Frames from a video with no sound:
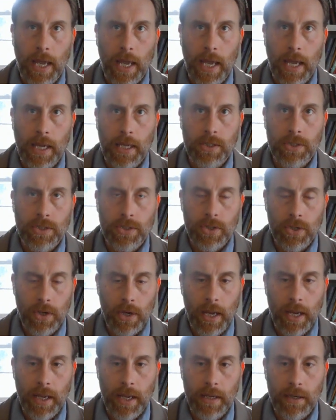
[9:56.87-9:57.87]
a
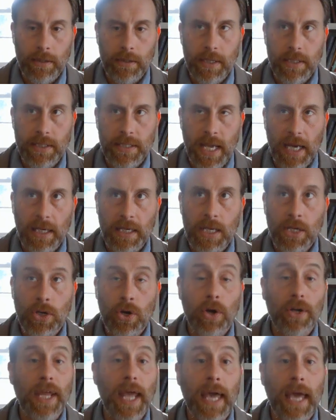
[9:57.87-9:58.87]
technique
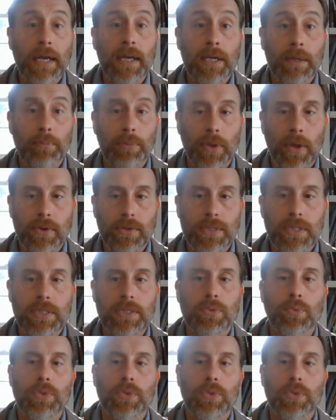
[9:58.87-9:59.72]
called anadiplosis,